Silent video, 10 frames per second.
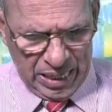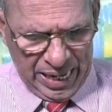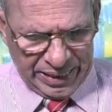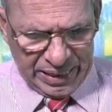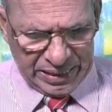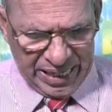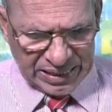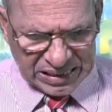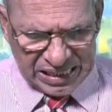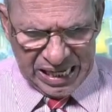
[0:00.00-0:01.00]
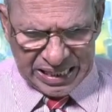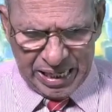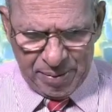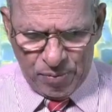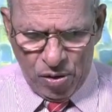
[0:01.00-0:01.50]
And they seek
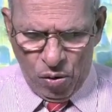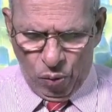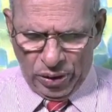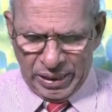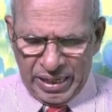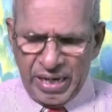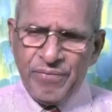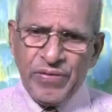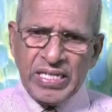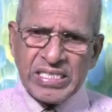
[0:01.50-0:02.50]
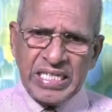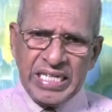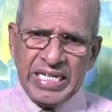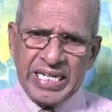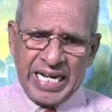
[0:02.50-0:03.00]
him only if he is
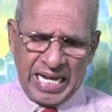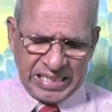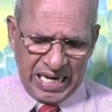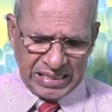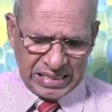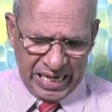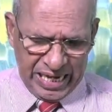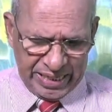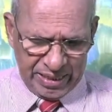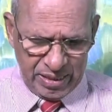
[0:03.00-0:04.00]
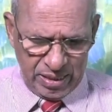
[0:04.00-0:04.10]
needed, as I said.